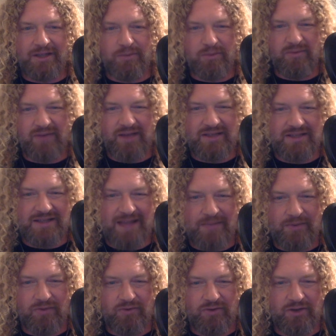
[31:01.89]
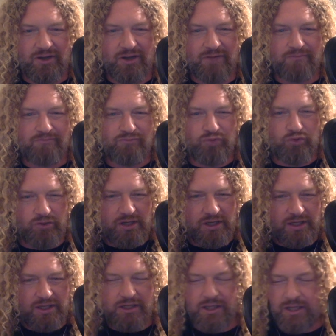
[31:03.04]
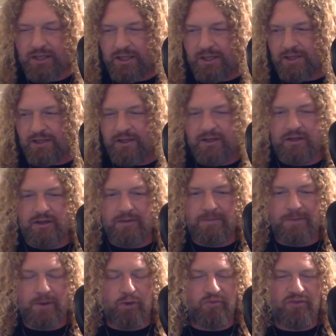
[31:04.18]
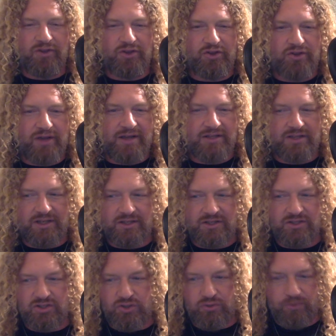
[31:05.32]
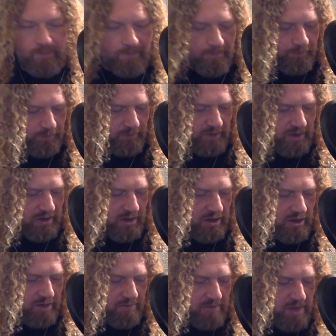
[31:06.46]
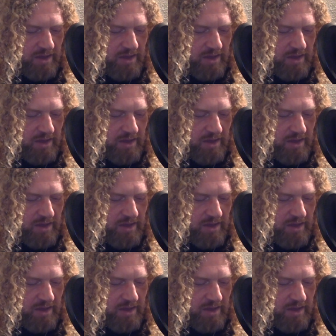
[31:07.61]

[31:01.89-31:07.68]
improvise, adapt, overcome. Hoo-yah! Um, and hopefully you guys liked it too. Um,